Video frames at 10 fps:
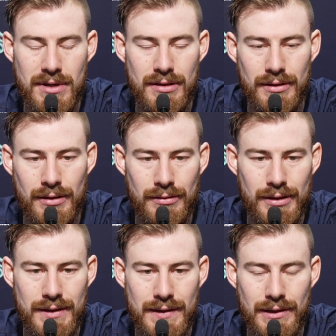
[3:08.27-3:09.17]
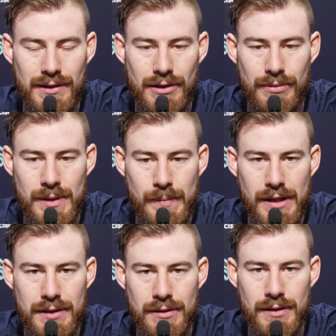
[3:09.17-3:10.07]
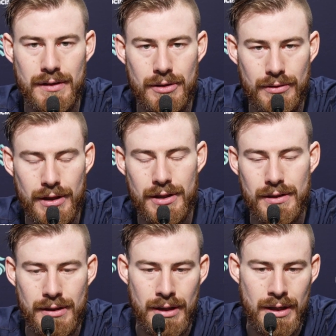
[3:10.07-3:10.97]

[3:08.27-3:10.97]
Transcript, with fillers: now you know it's it's always based on the situation